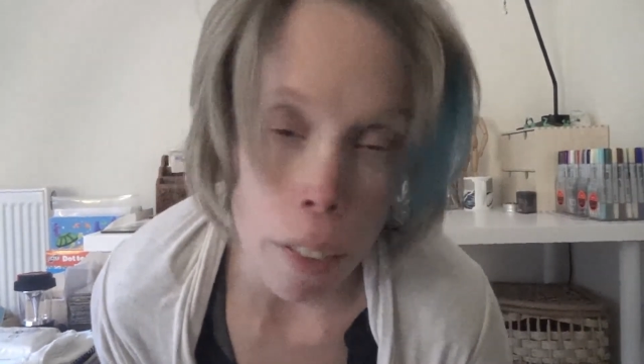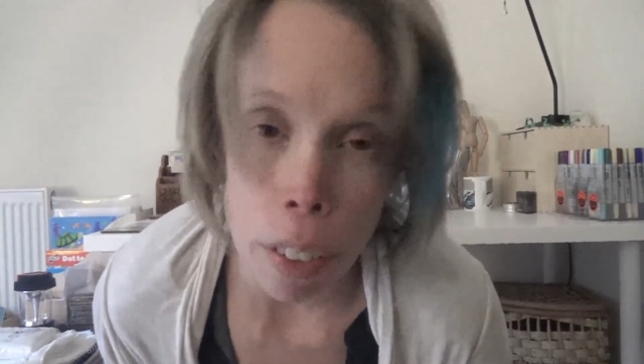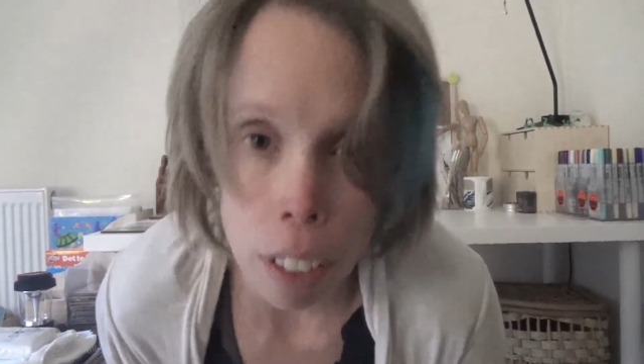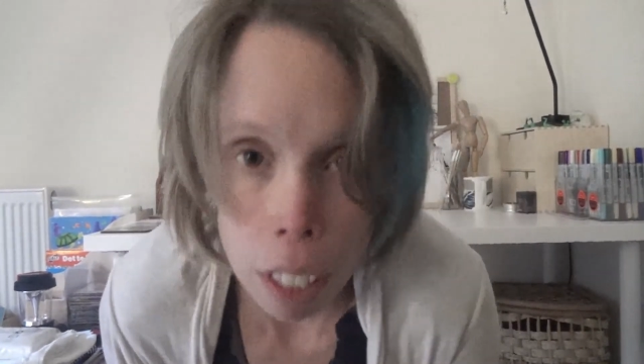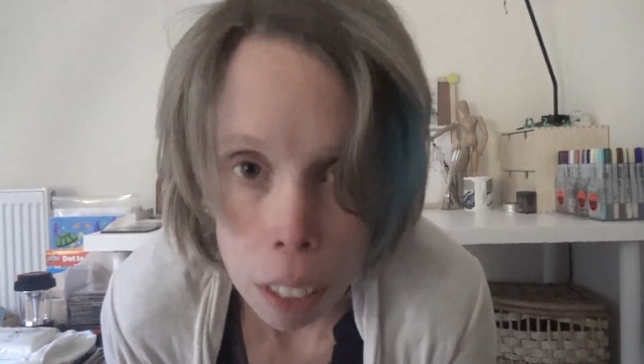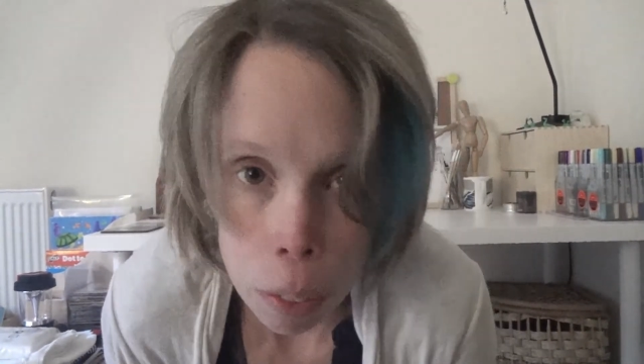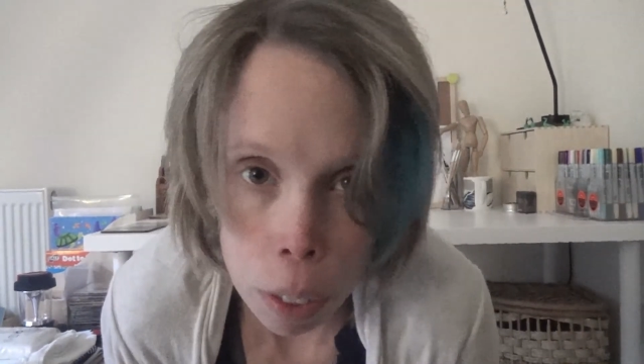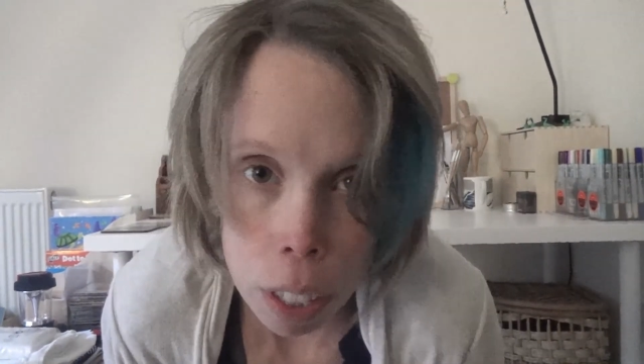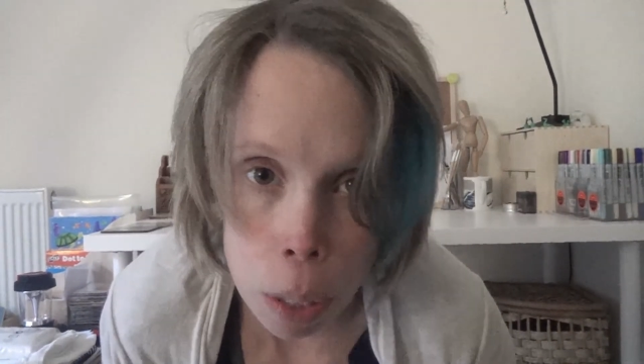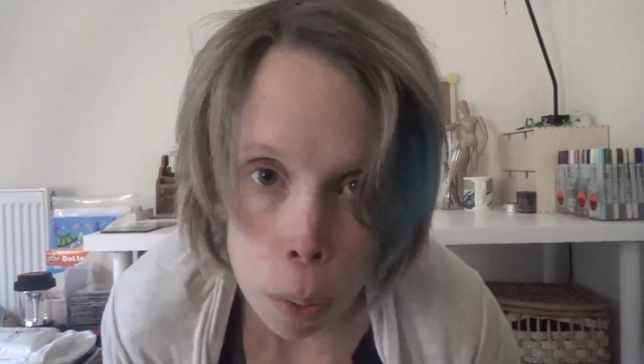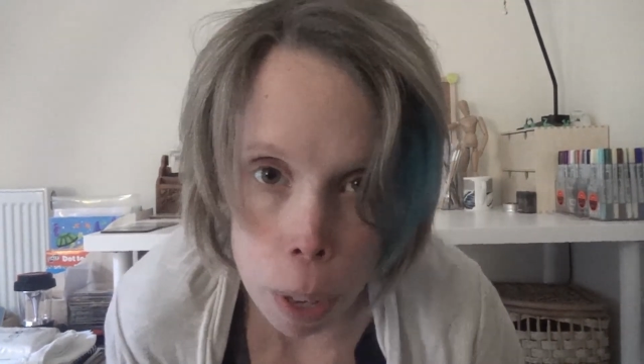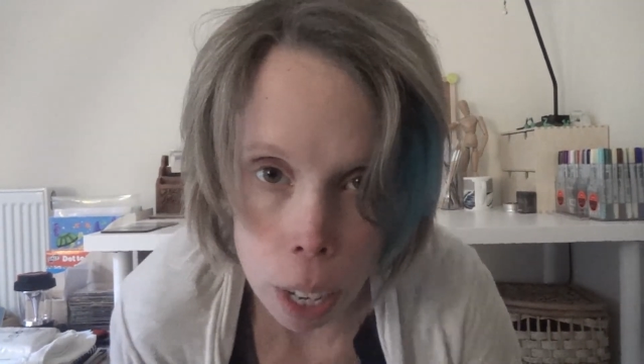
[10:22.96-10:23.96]
everything for
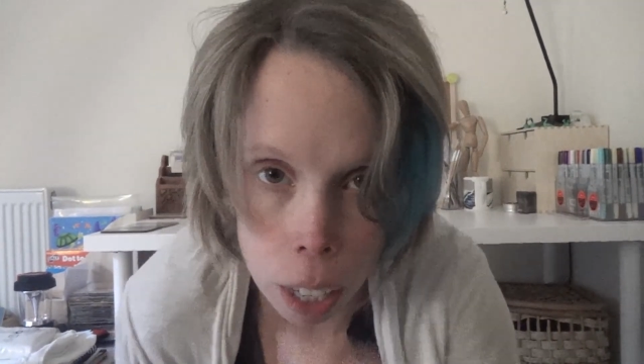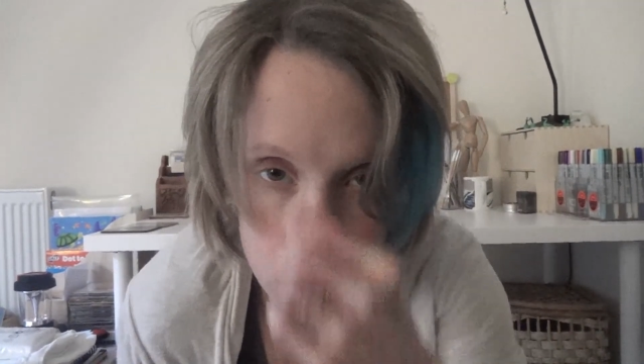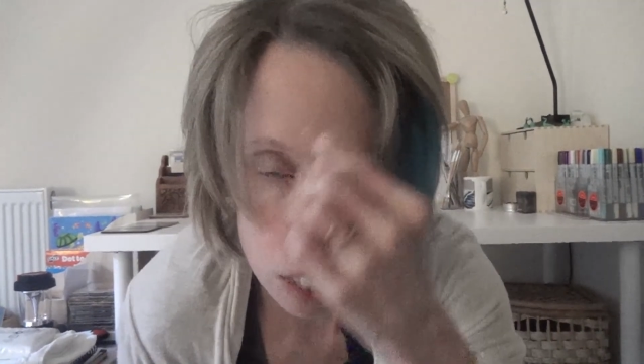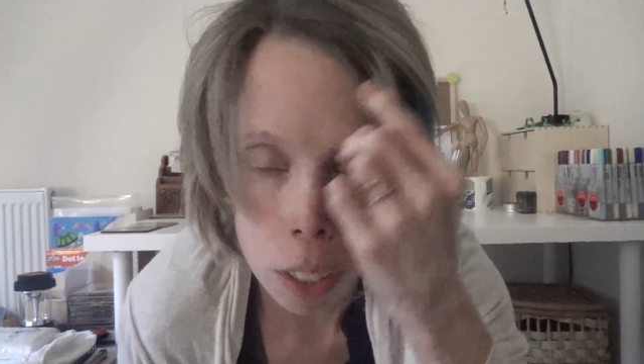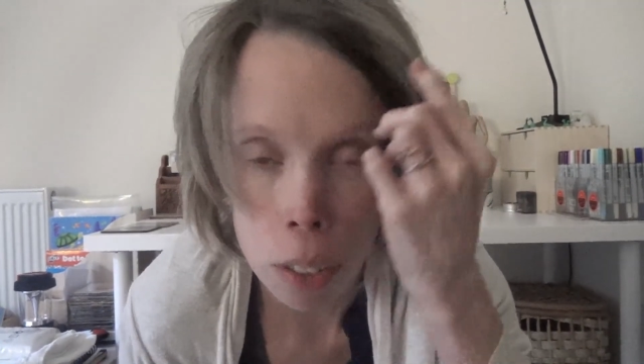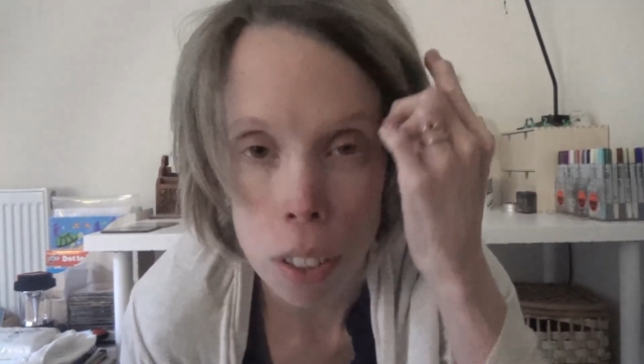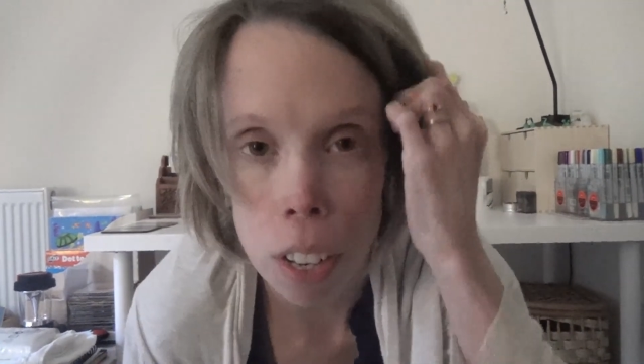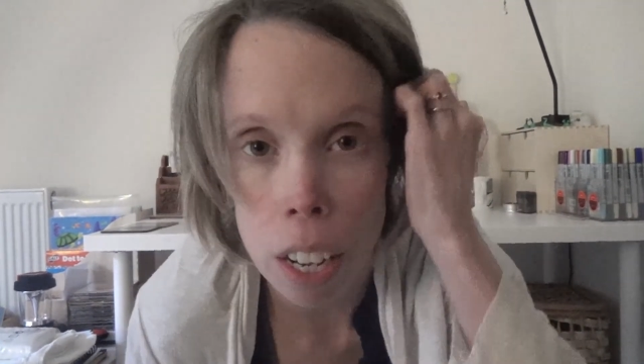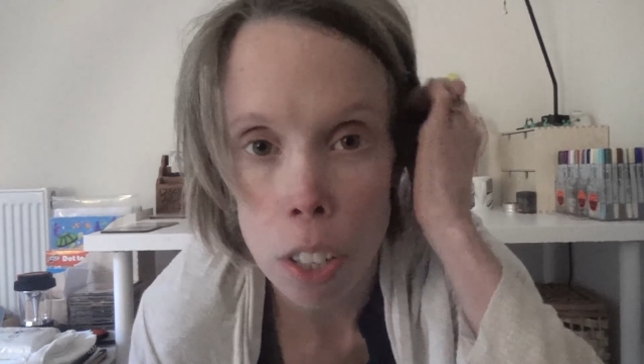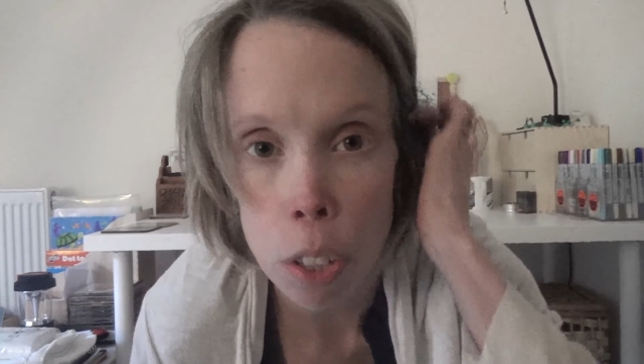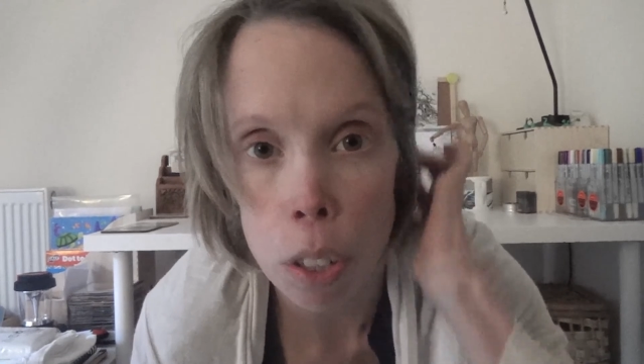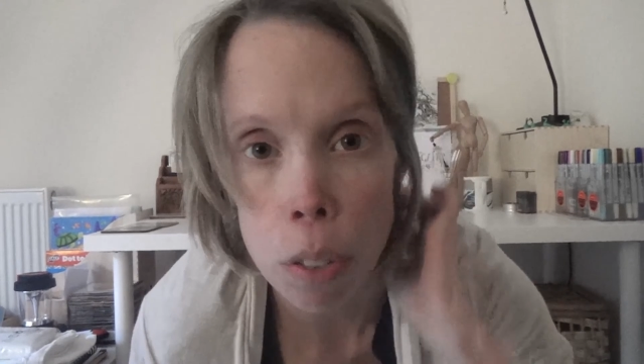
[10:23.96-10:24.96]
this week. Do stay
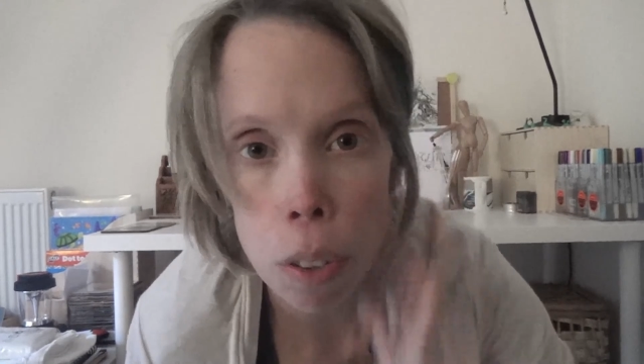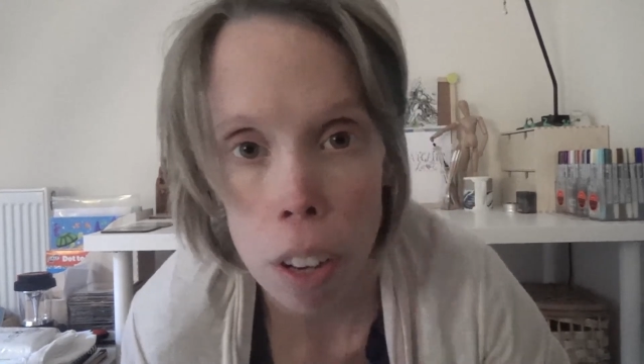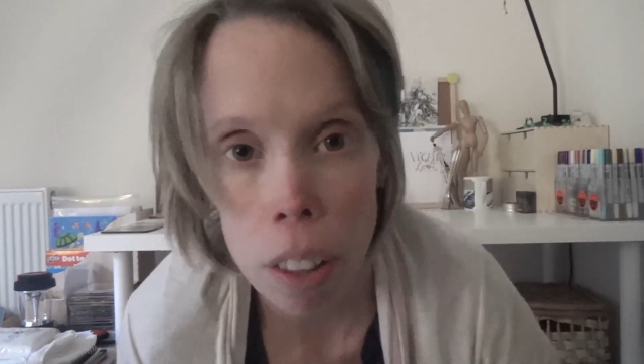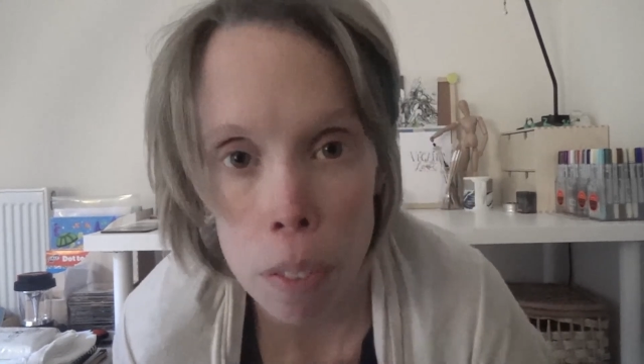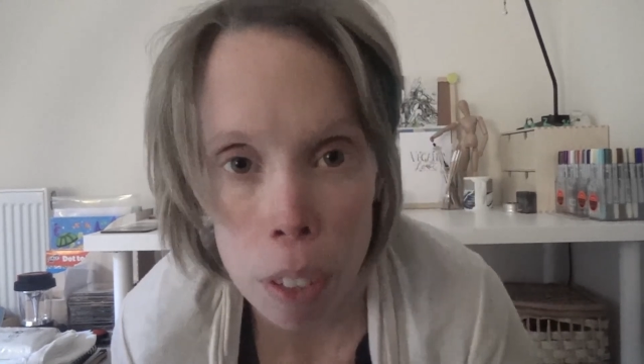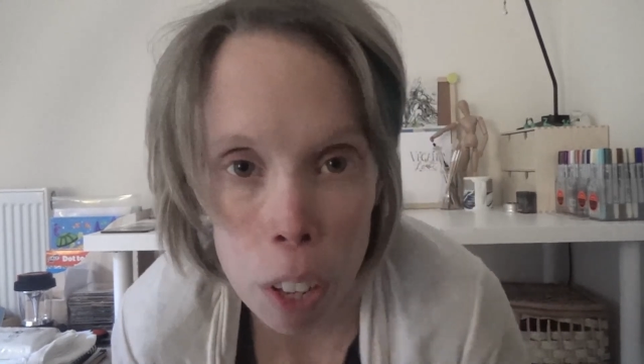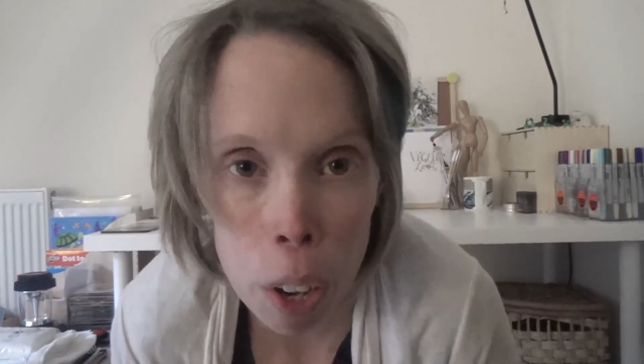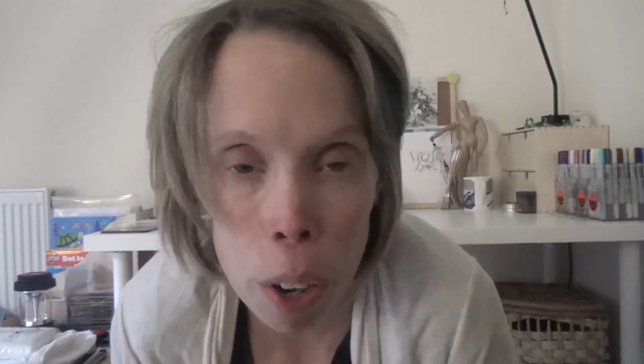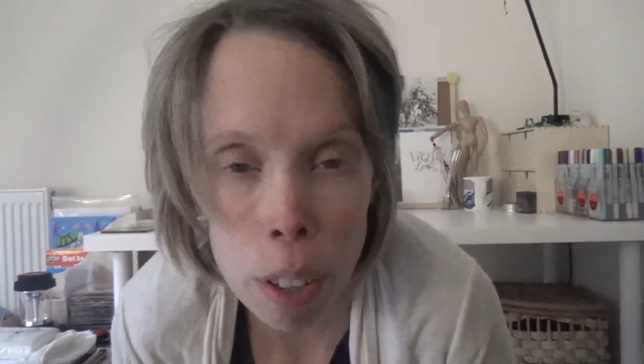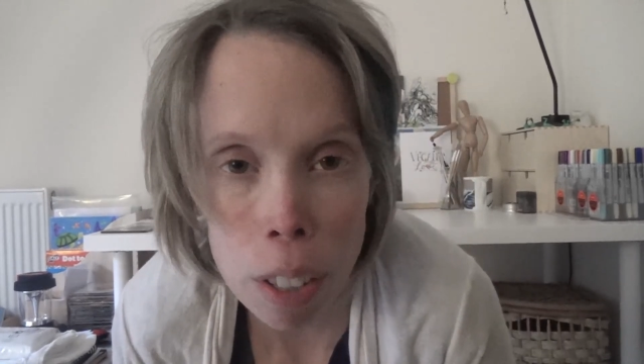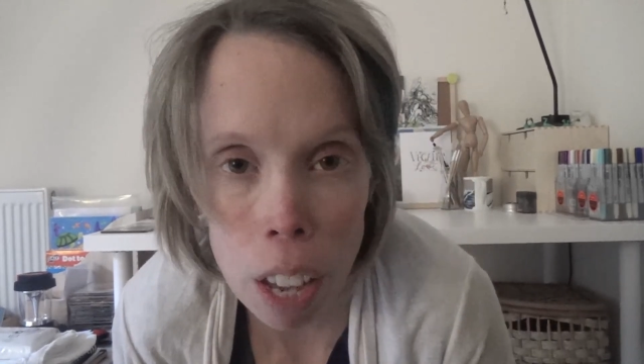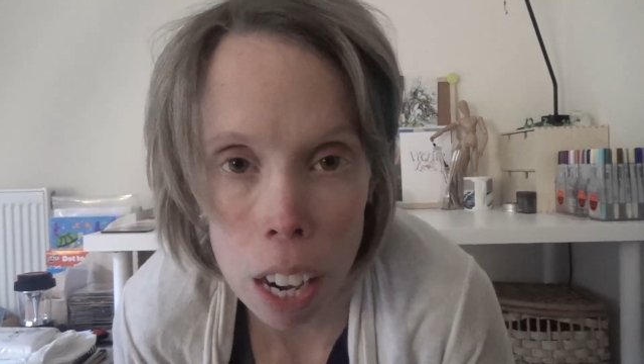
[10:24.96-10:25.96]
tuned for other videos,